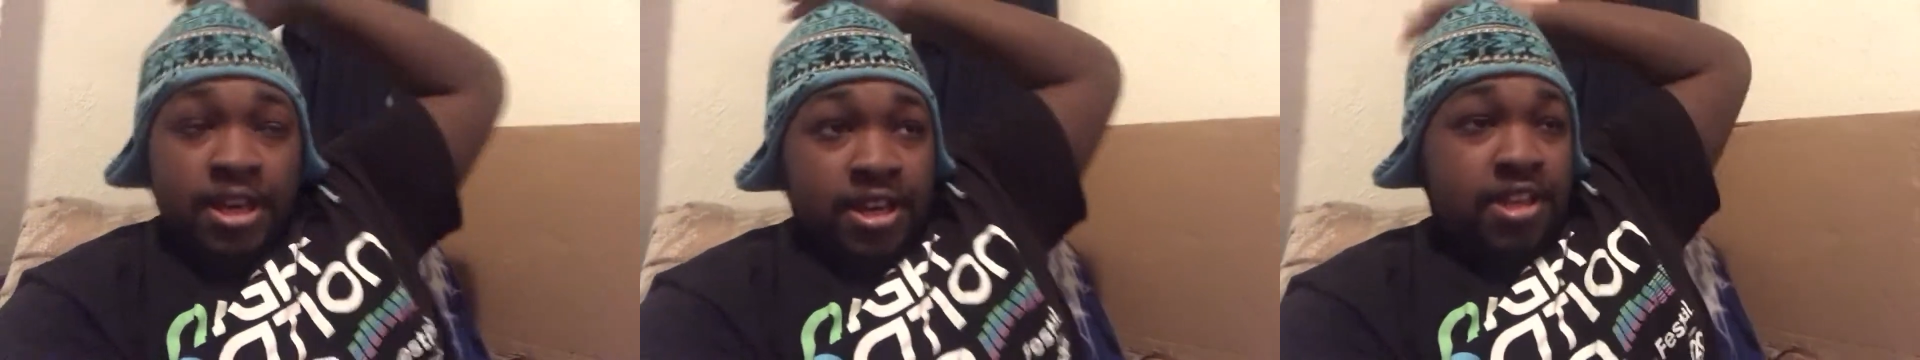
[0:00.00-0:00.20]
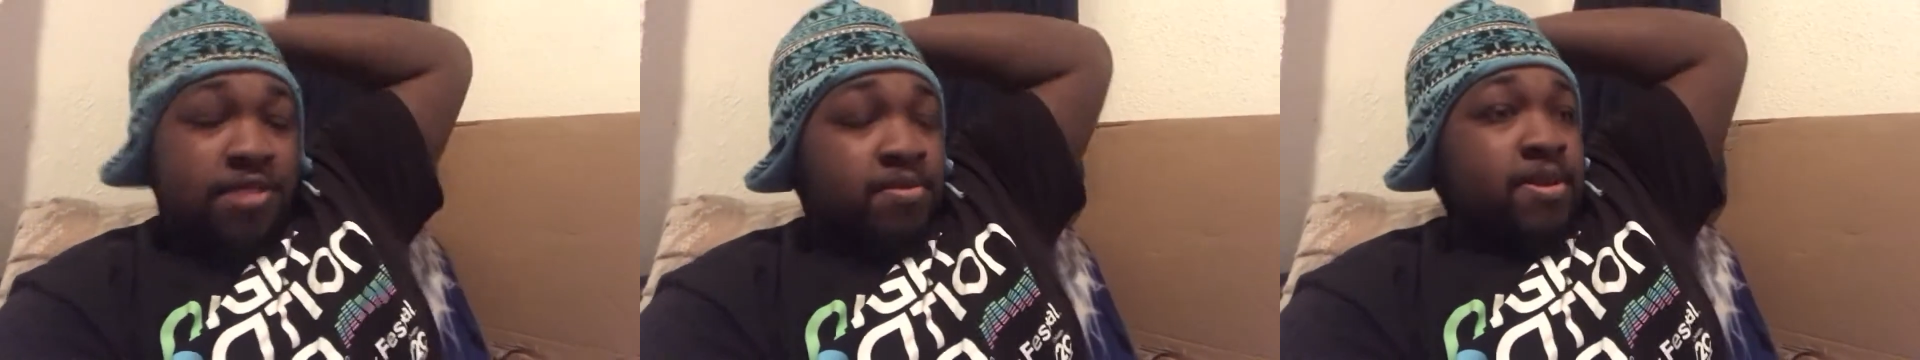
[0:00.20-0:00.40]

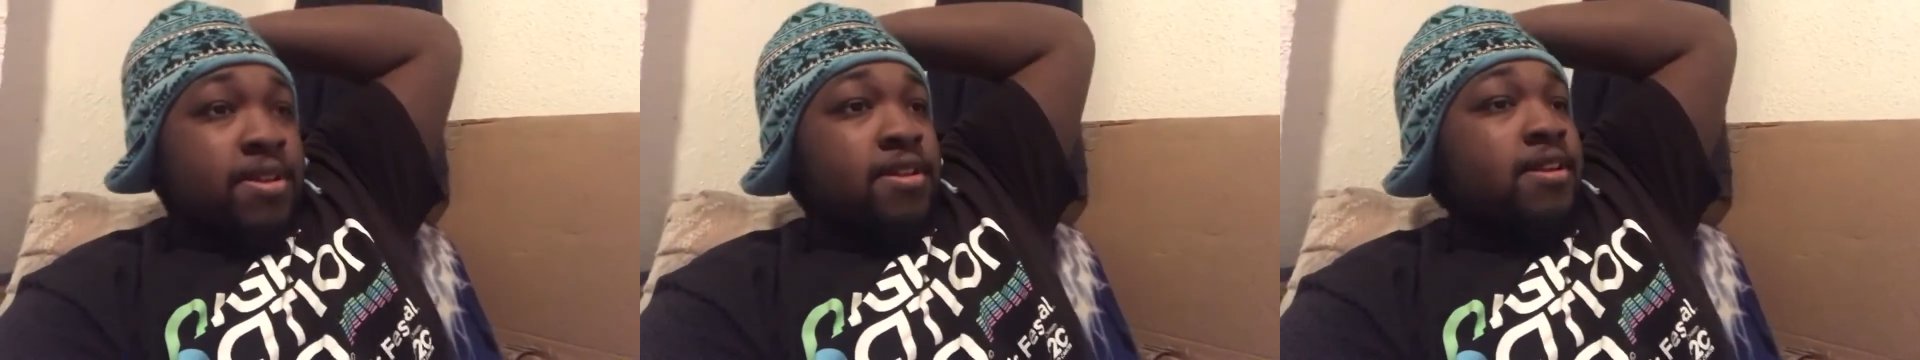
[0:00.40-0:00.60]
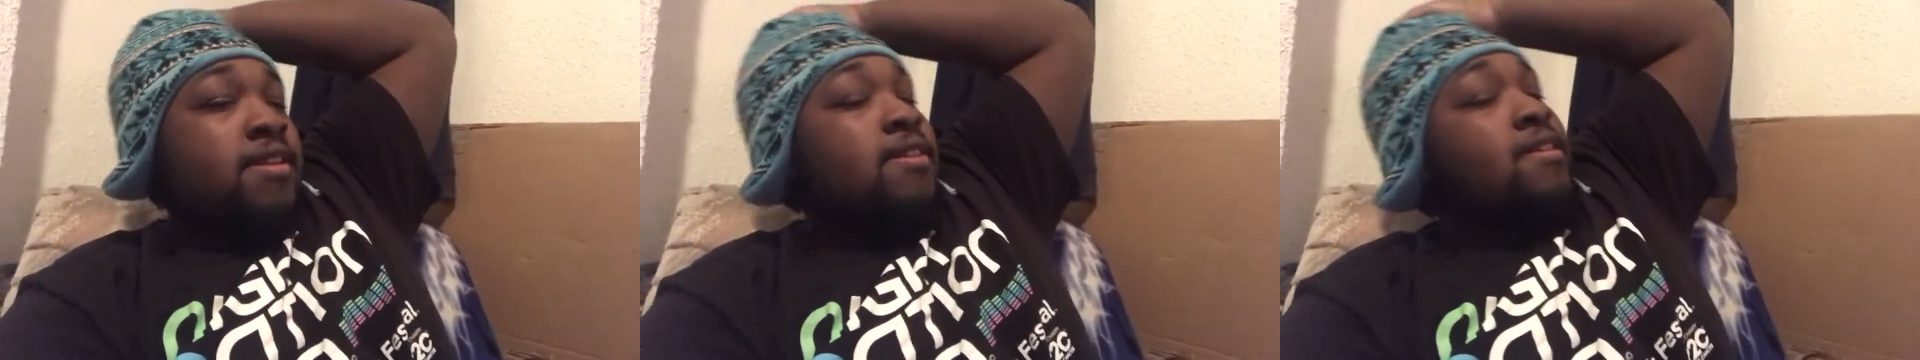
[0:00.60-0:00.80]
it's
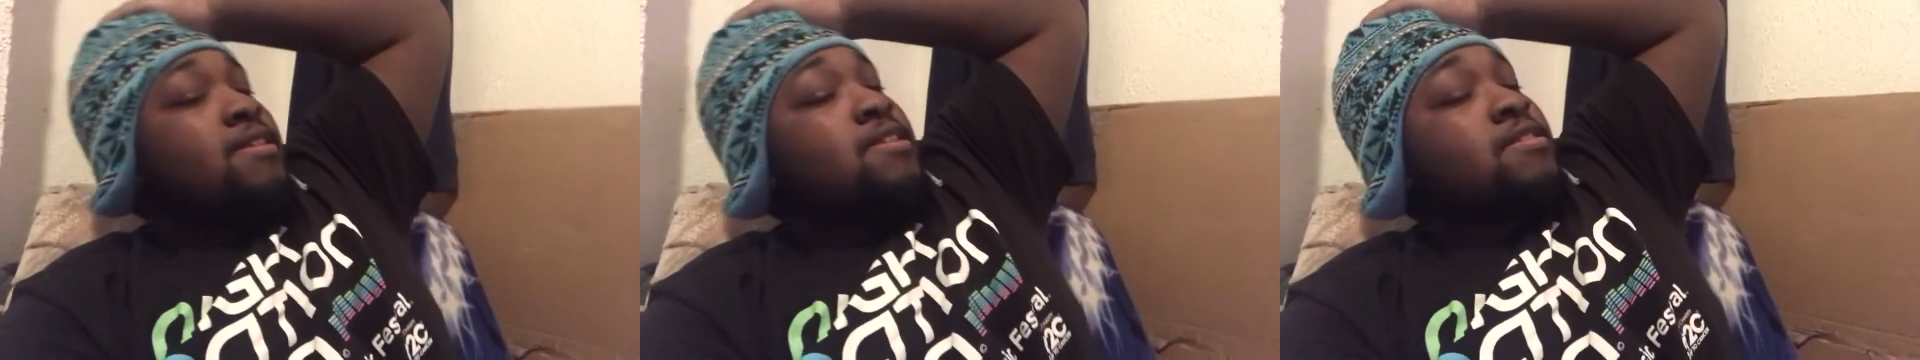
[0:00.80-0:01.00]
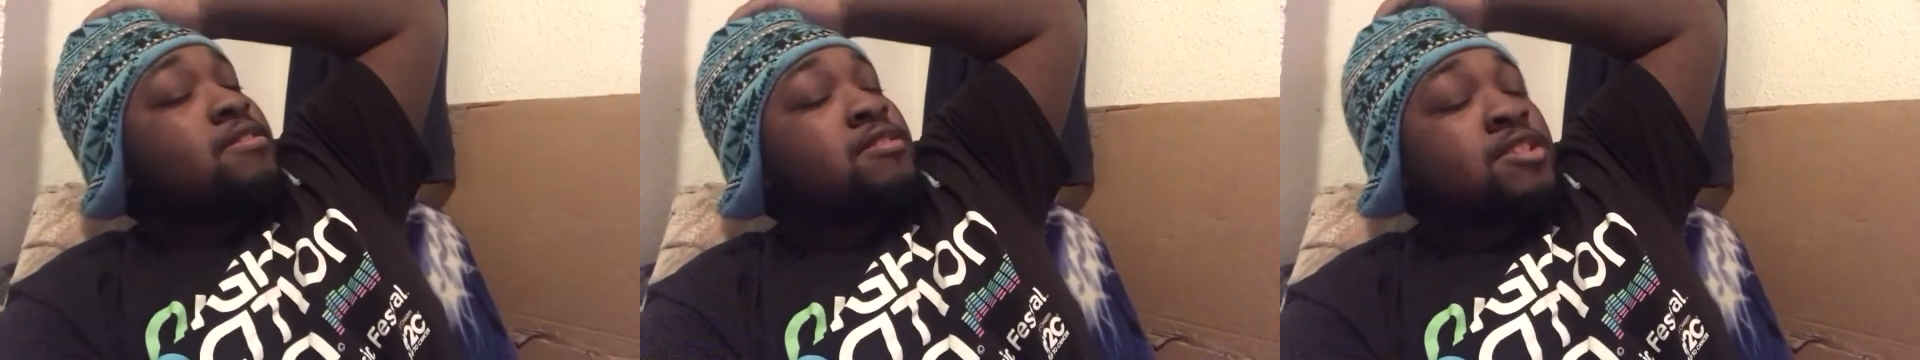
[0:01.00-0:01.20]
been a
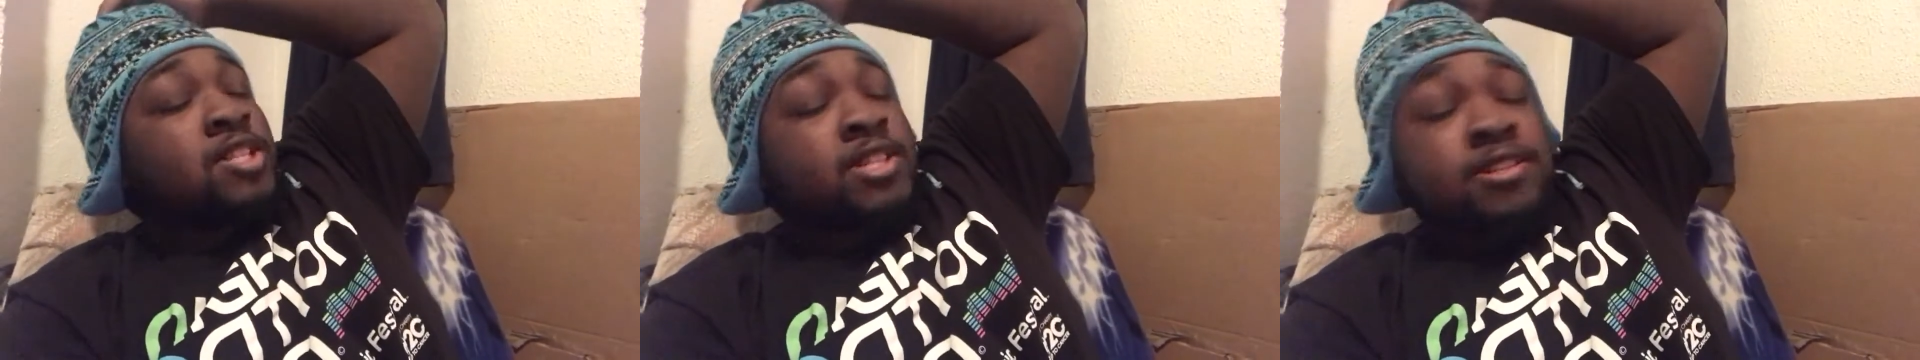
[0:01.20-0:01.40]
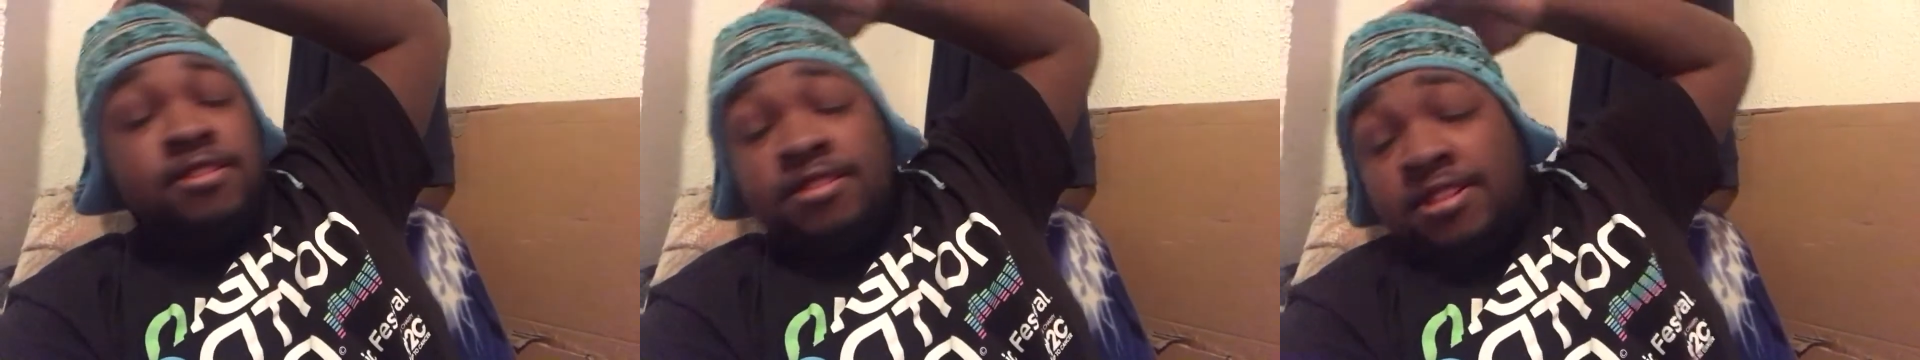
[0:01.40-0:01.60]

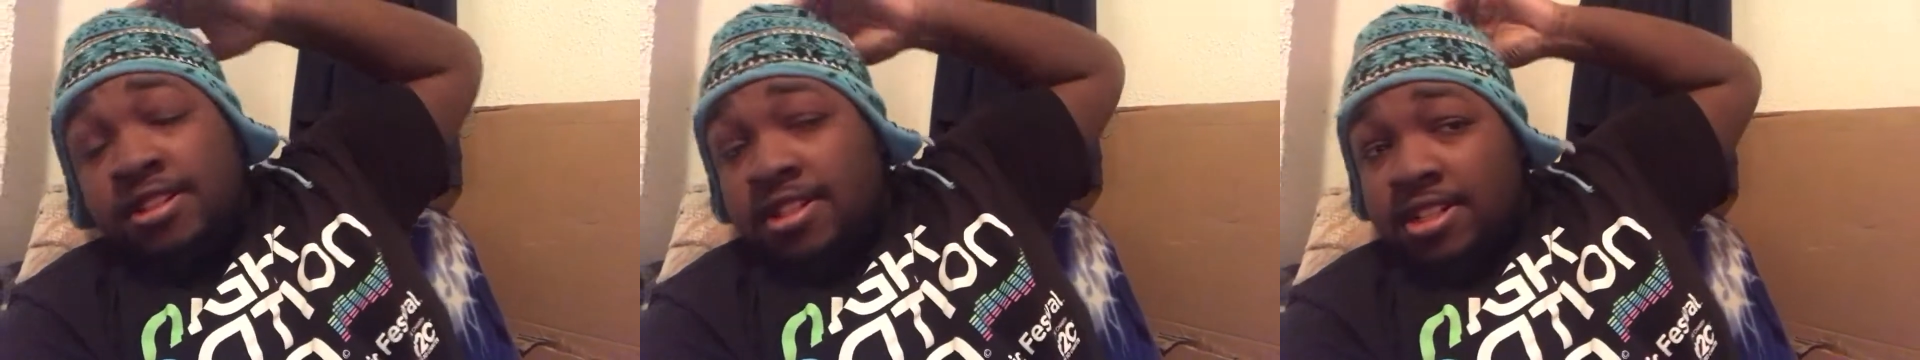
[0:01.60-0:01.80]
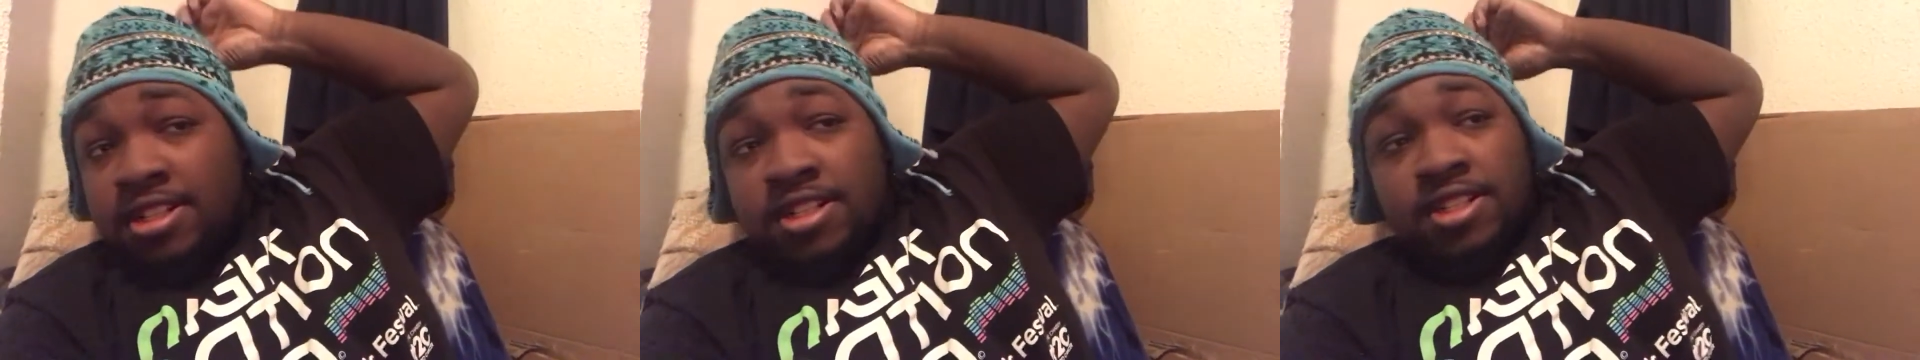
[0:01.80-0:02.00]

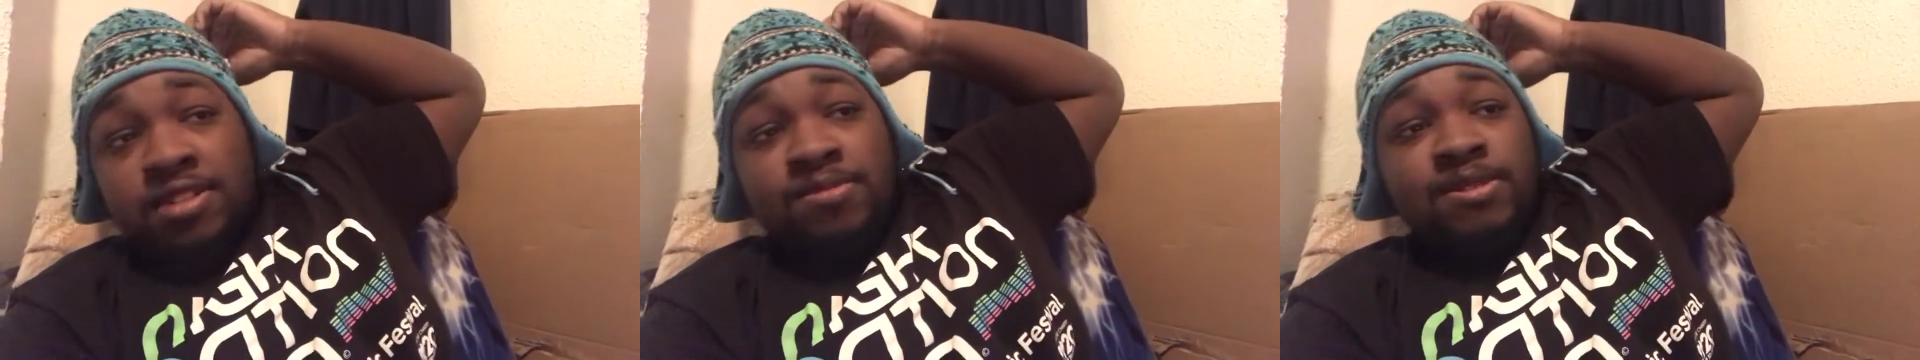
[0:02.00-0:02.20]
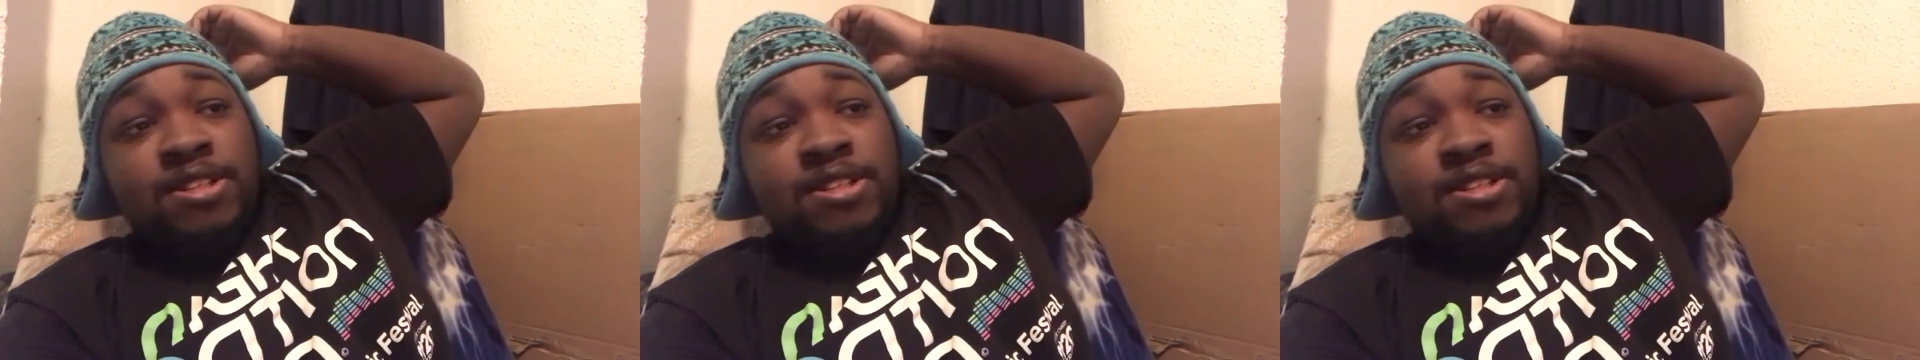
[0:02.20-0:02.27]
it's